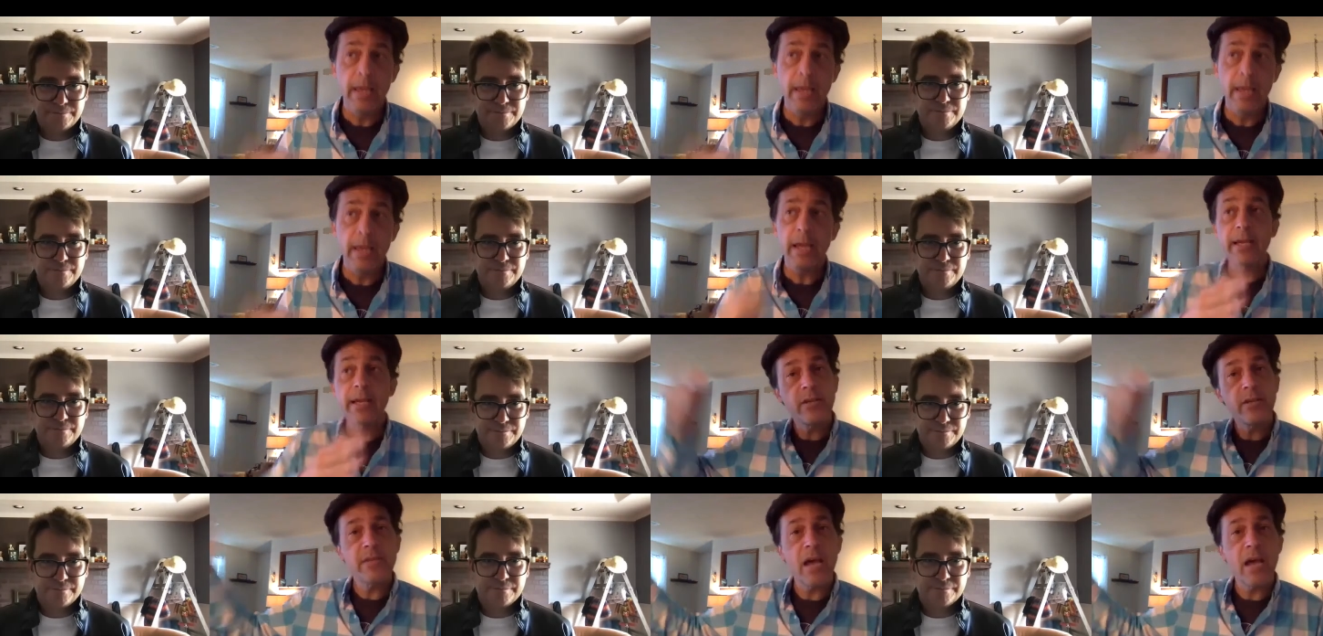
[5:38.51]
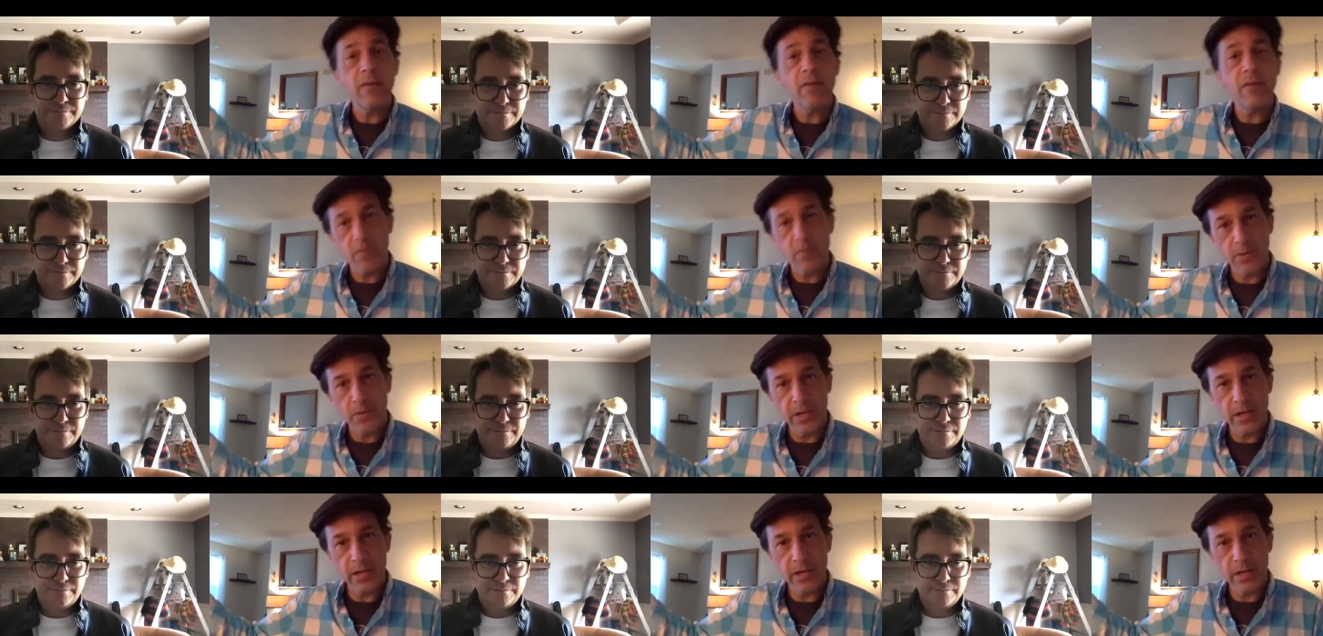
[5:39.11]
Speaker 1: and it continues
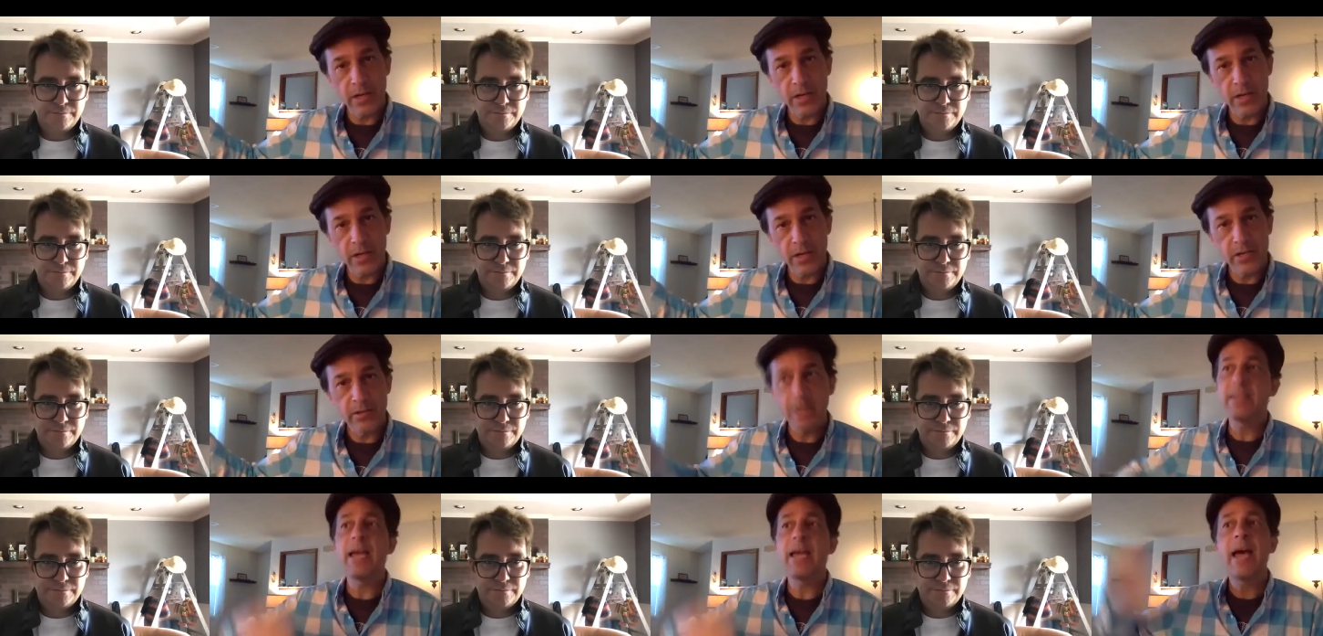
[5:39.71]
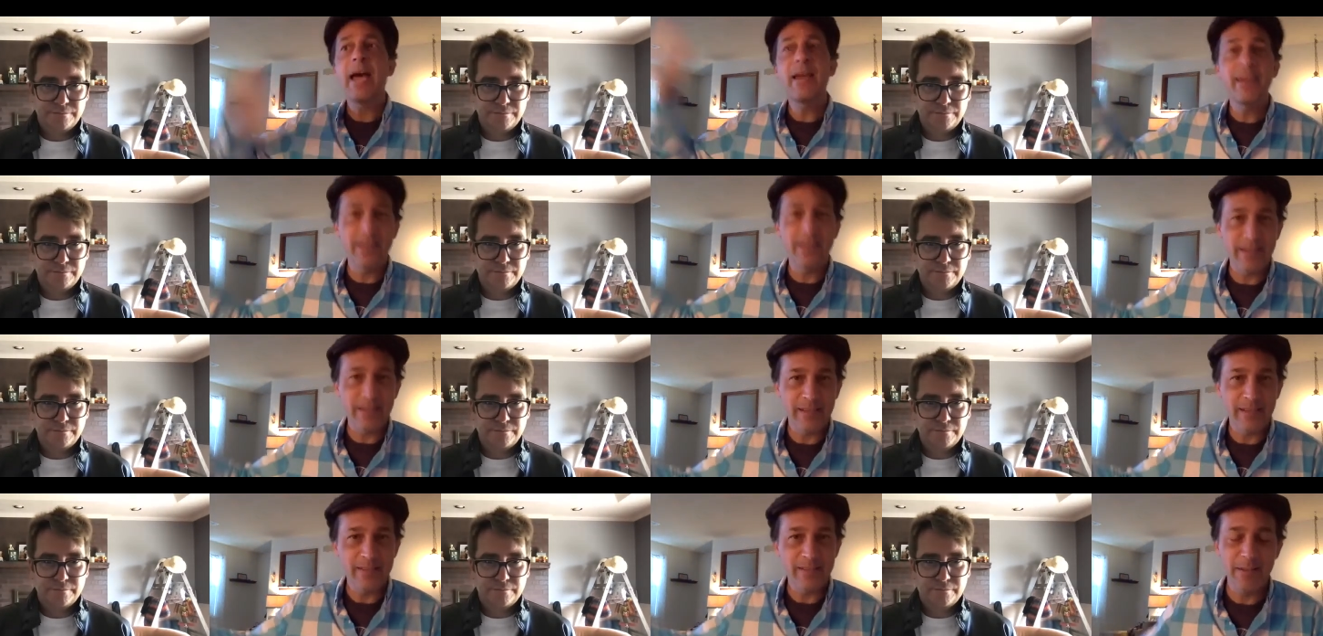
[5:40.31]
after production and then the
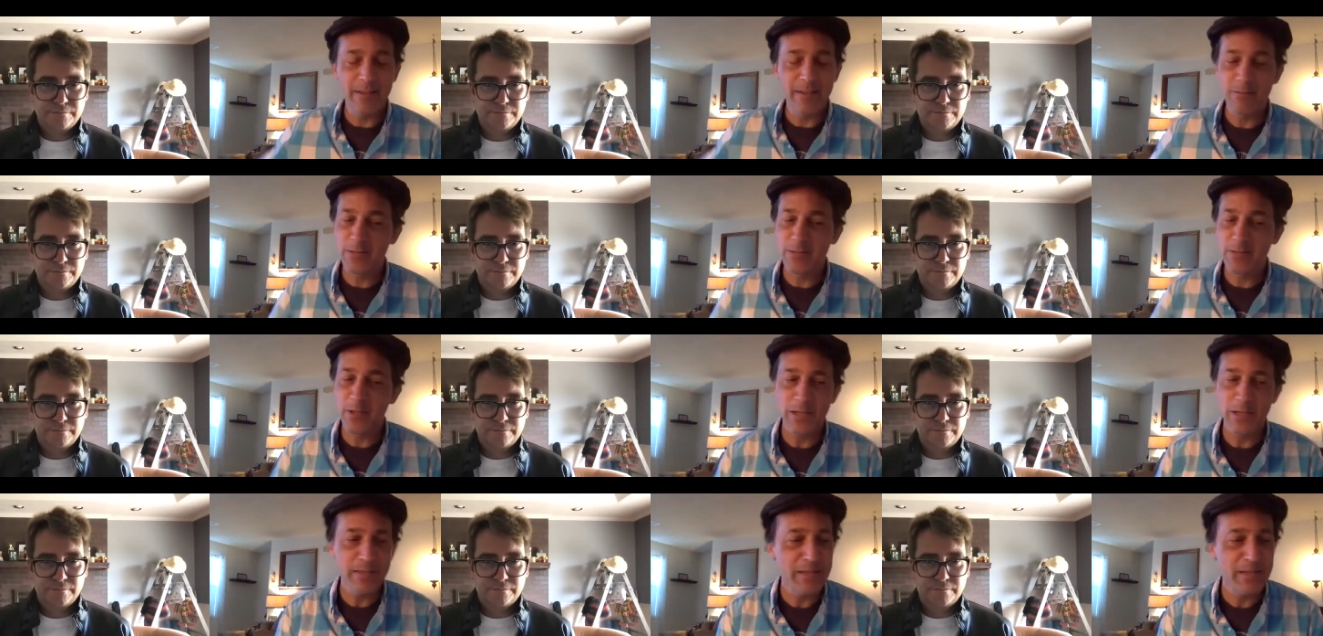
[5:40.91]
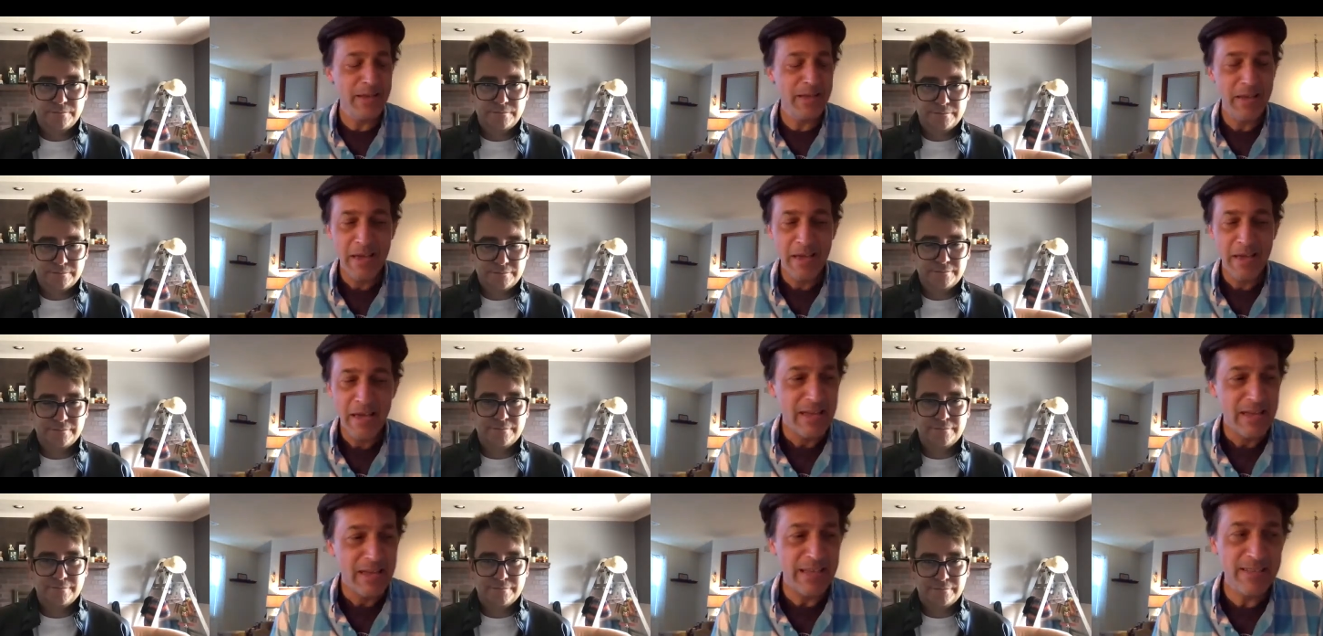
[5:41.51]
editing and stuff so it's a